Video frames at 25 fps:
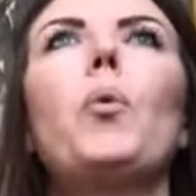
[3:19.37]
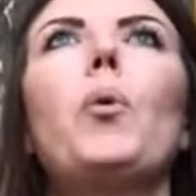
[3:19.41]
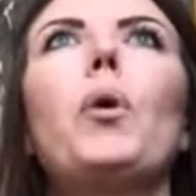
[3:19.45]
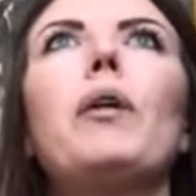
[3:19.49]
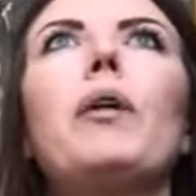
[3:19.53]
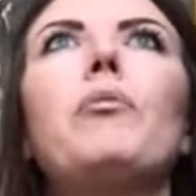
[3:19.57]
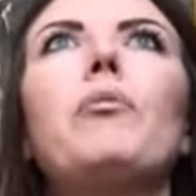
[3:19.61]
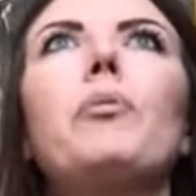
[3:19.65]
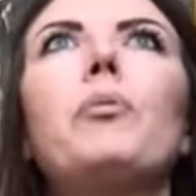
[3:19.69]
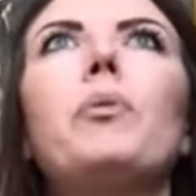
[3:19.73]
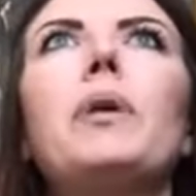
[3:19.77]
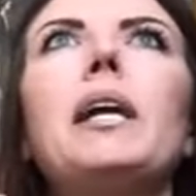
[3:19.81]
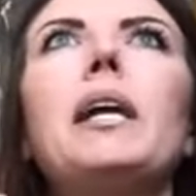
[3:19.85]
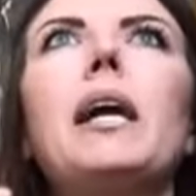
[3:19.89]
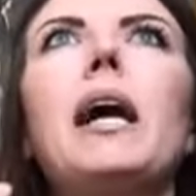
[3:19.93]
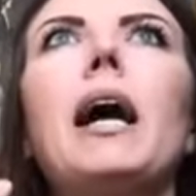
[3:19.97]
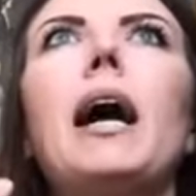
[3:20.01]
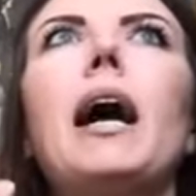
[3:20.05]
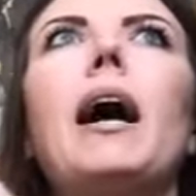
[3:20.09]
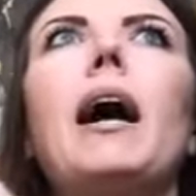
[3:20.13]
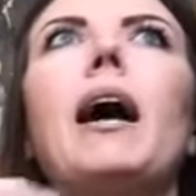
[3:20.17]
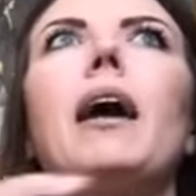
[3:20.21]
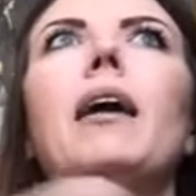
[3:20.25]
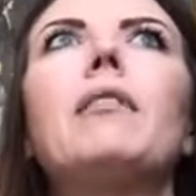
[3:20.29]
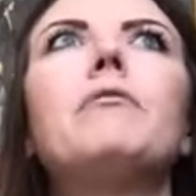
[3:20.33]
if we
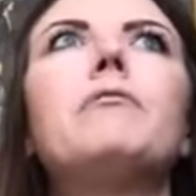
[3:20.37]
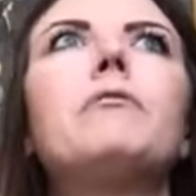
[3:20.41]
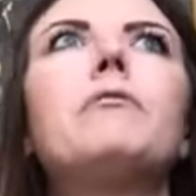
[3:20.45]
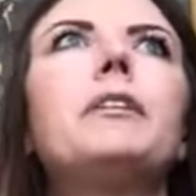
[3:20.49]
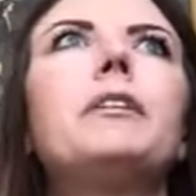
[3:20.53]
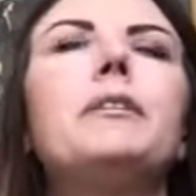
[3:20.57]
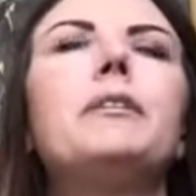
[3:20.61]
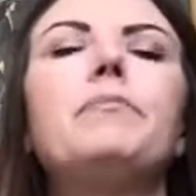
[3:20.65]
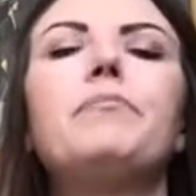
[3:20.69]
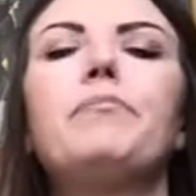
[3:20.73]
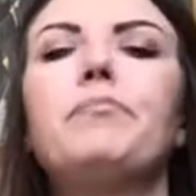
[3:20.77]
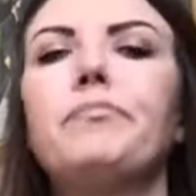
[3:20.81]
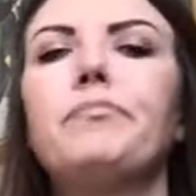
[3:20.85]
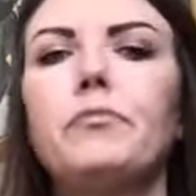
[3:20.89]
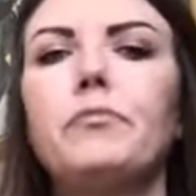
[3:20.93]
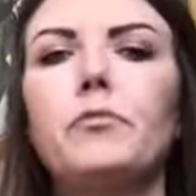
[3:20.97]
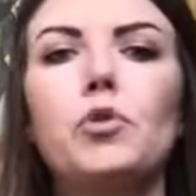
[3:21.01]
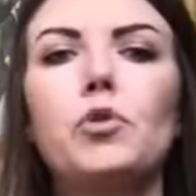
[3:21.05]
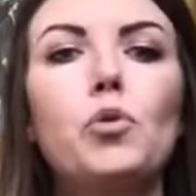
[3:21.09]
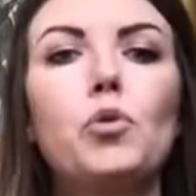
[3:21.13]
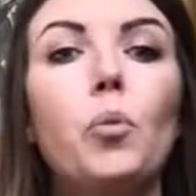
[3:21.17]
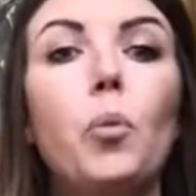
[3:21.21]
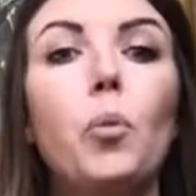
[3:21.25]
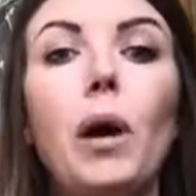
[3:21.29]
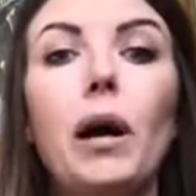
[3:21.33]
have
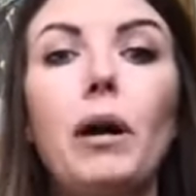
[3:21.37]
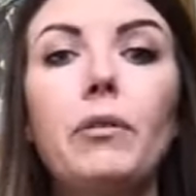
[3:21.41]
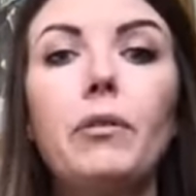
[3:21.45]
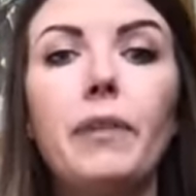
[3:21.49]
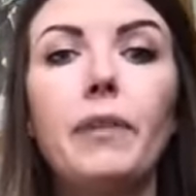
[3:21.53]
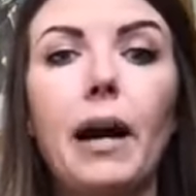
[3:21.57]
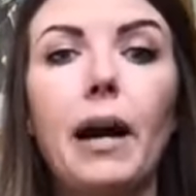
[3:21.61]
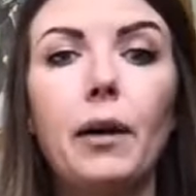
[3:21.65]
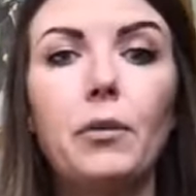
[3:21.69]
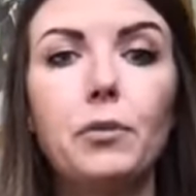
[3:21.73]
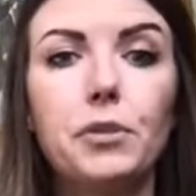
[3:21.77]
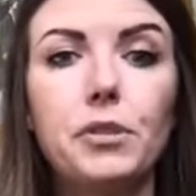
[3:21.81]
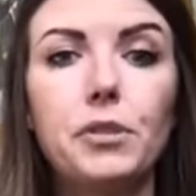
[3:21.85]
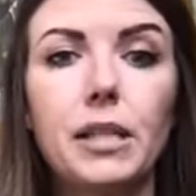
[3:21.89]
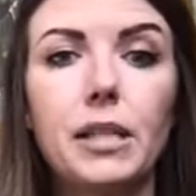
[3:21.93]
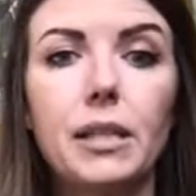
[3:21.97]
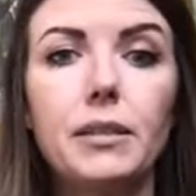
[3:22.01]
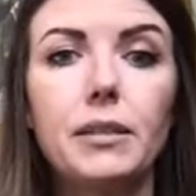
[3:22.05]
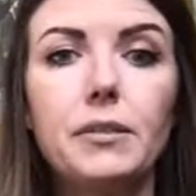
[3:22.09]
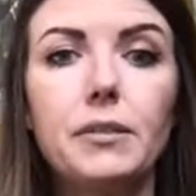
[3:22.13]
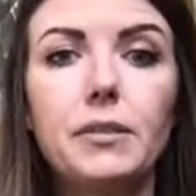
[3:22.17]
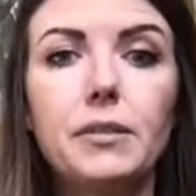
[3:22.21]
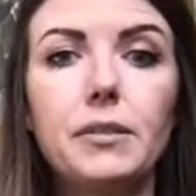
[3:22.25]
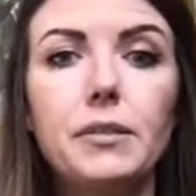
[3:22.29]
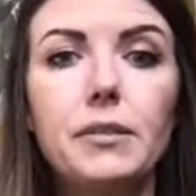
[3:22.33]
12
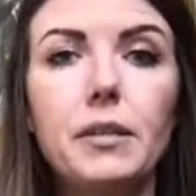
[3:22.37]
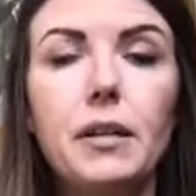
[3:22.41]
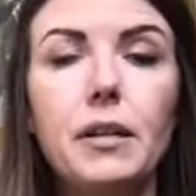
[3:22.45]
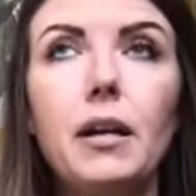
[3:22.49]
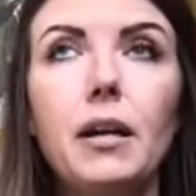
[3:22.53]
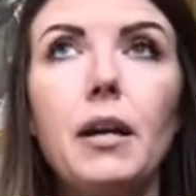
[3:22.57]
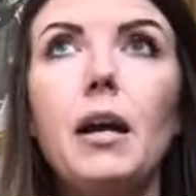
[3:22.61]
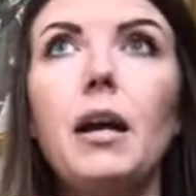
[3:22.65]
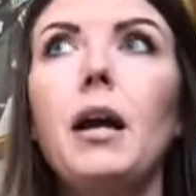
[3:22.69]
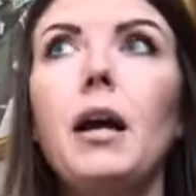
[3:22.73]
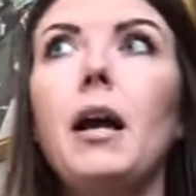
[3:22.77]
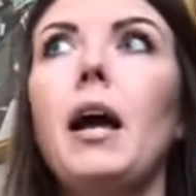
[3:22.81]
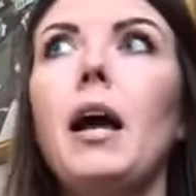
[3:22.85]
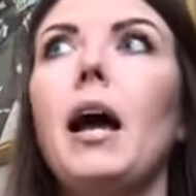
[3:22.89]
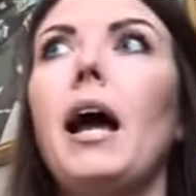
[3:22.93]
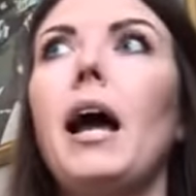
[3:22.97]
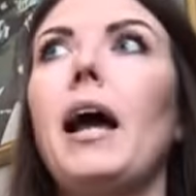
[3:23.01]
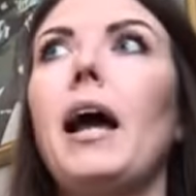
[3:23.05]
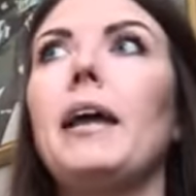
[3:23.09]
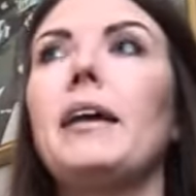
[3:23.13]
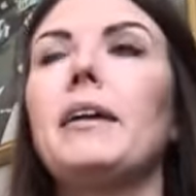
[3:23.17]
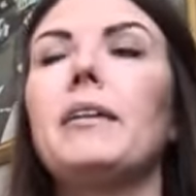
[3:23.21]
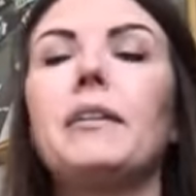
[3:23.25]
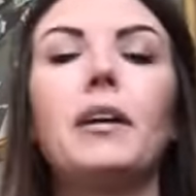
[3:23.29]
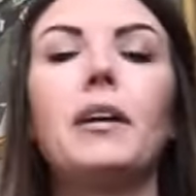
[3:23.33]
houses
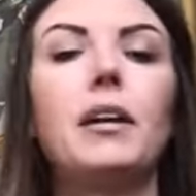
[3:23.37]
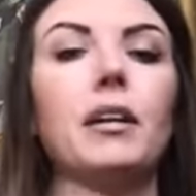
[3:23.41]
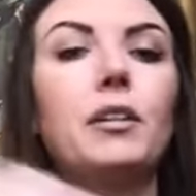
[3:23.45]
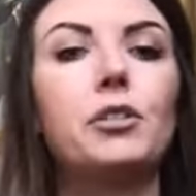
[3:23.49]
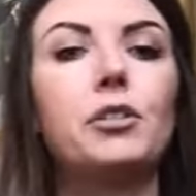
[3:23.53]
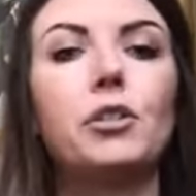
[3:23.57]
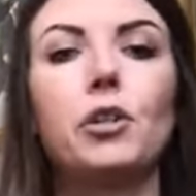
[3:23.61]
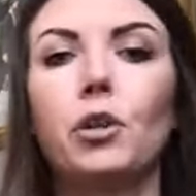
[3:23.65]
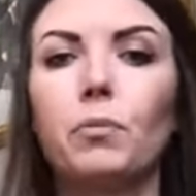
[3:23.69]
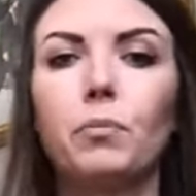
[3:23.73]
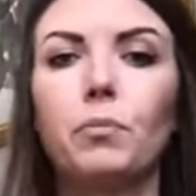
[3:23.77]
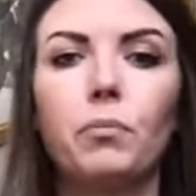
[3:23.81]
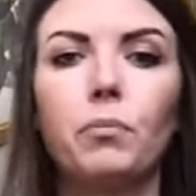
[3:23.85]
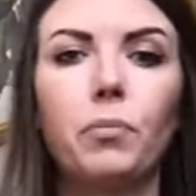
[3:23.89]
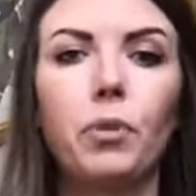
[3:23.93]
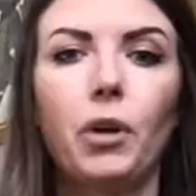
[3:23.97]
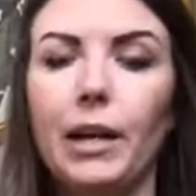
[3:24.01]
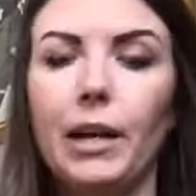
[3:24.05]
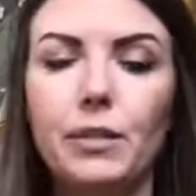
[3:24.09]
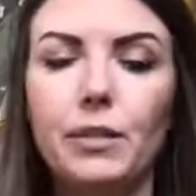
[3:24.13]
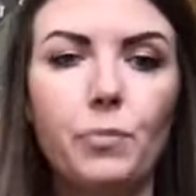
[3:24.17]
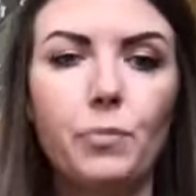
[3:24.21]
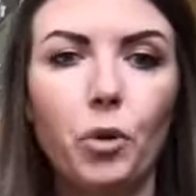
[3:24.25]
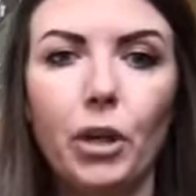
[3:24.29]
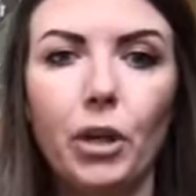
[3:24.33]
in a certain
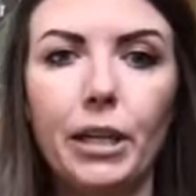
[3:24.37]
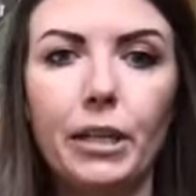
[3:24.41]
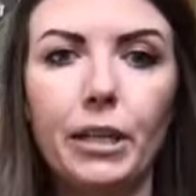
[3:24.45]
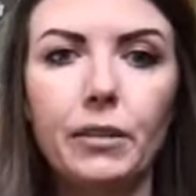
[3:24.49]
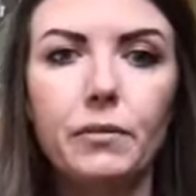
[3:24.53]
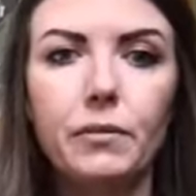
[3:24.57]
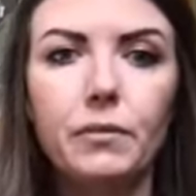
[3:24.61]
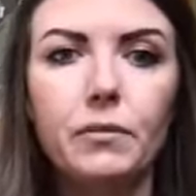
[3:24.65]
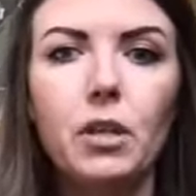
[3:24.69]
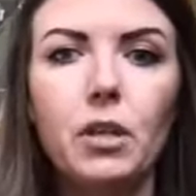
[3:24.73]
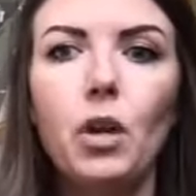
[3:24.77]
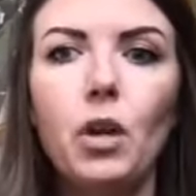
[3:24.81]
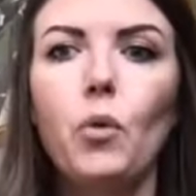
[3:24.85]
price point,